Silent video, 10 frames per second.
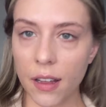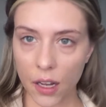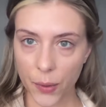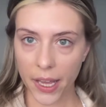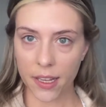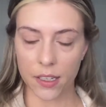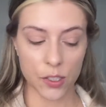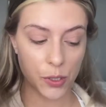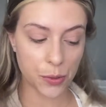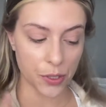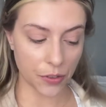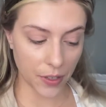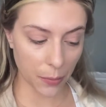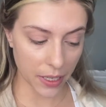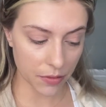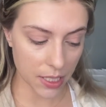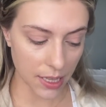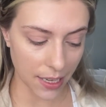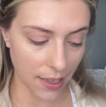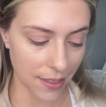Okay, so far we have done
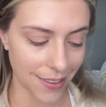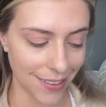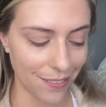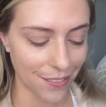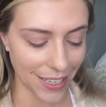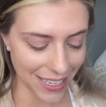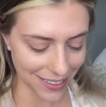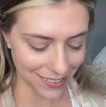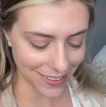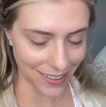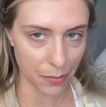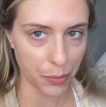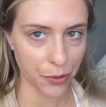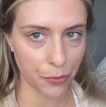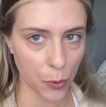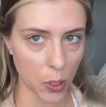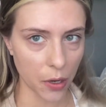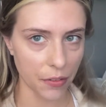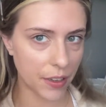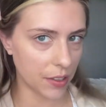that. And then finally, before our
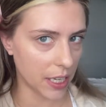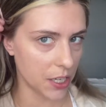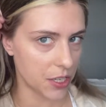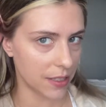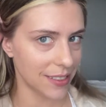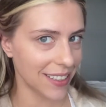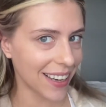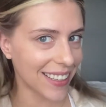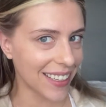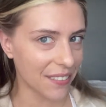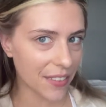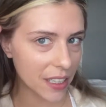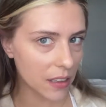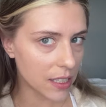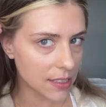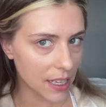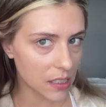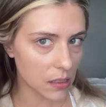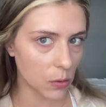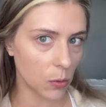foundation, see, I can't figure these
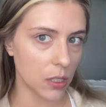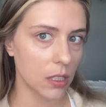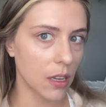out.